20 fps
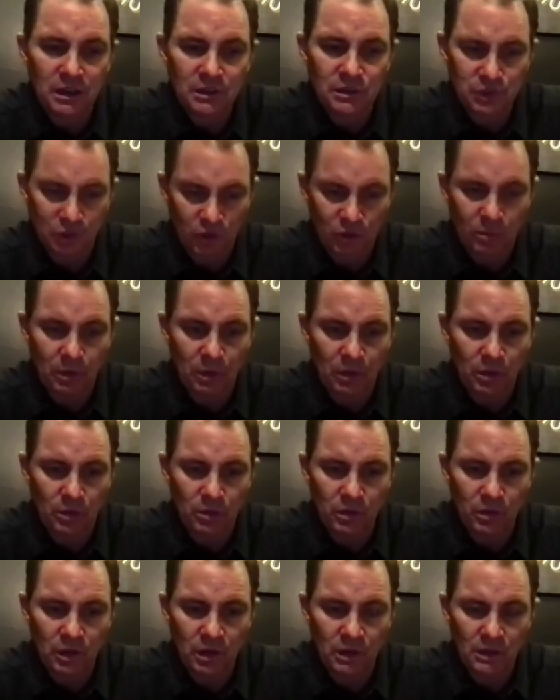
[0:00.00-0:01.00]

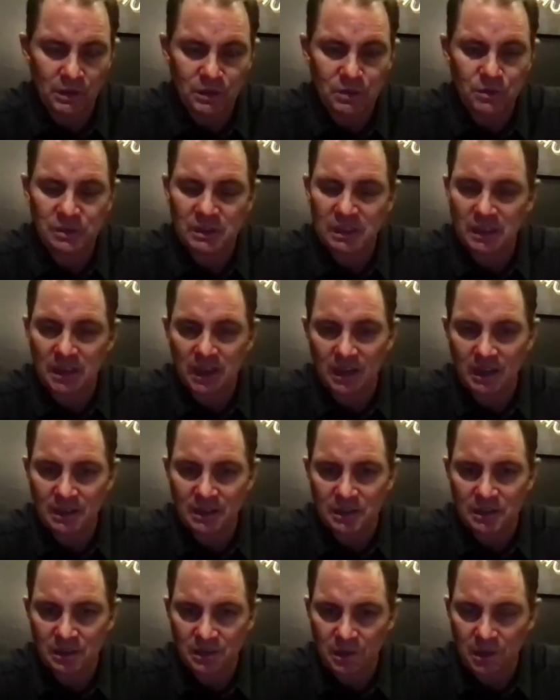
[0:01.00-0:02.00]
Turbo on Tuesday
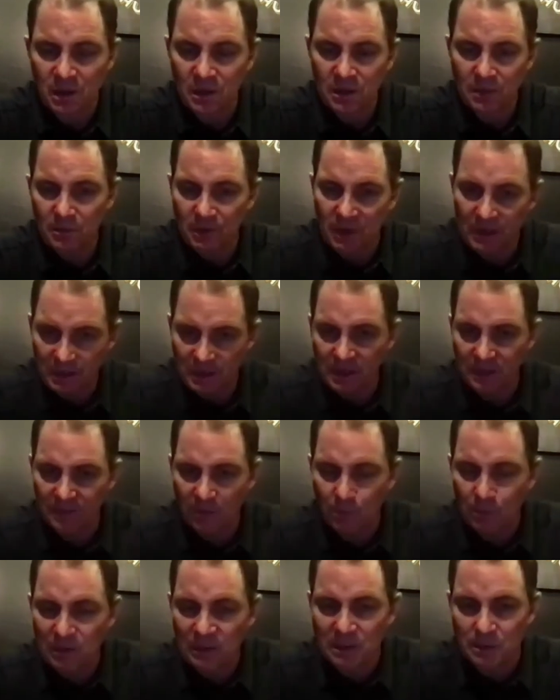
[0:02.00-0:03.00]
nights on a kind
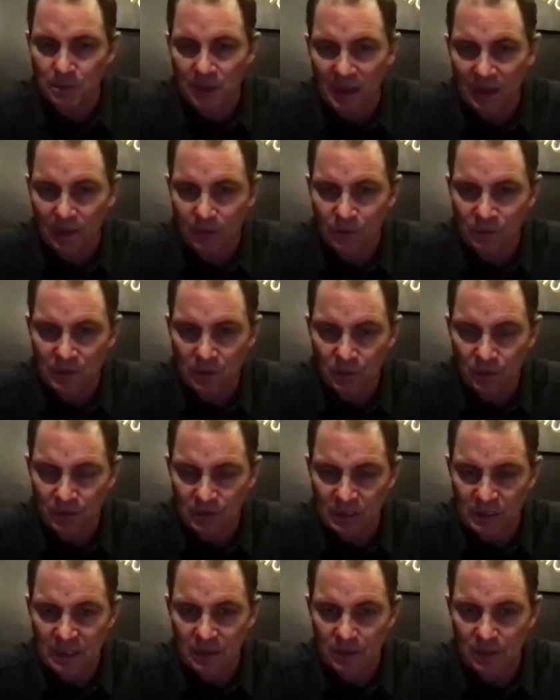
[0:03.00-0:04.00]
of a piggyback when they were
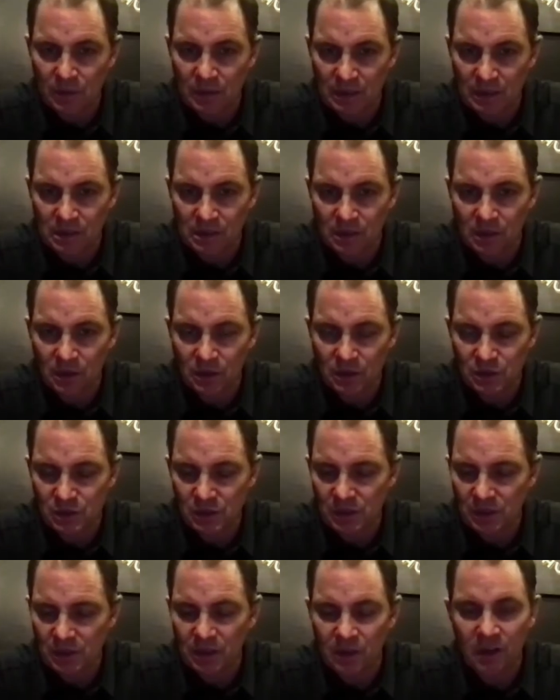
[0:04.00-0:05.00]
getting ready to launch
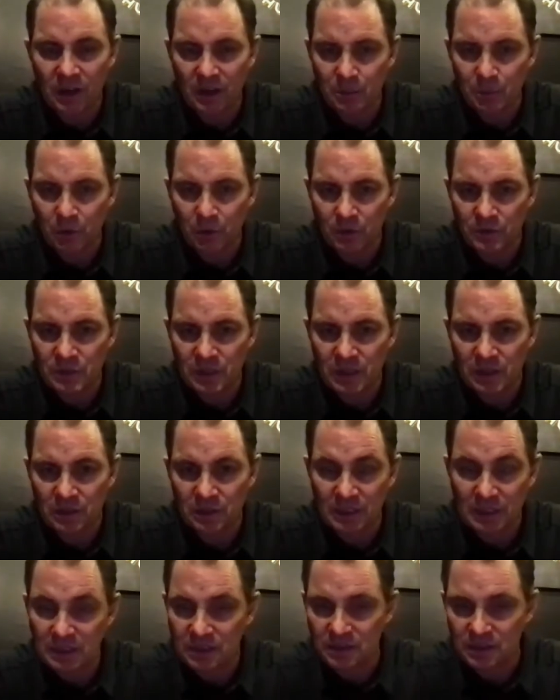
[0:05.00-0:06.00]
an automotive channel.
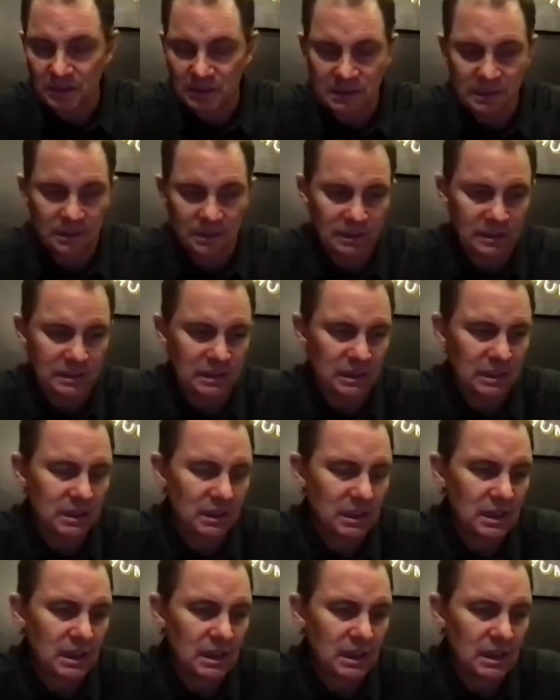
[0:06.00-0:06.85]
They did it on TLC.